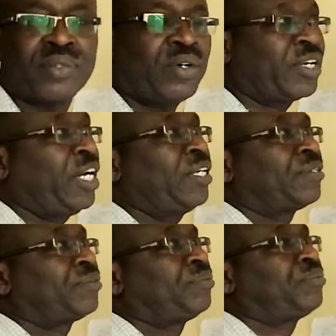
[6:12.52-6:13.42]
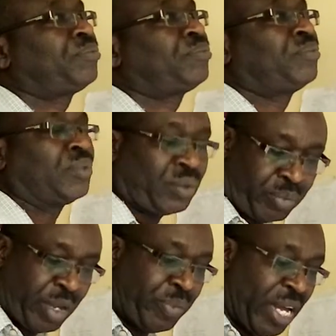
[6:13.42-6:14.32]
Okay?
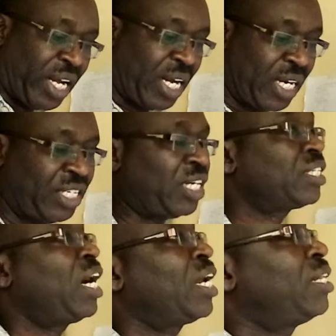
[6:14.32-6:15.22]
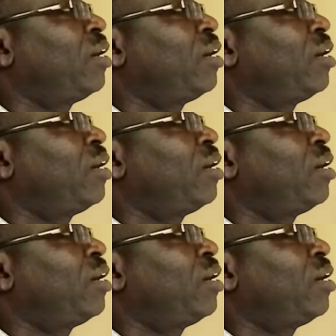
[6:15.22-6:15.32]
Maybe I can just add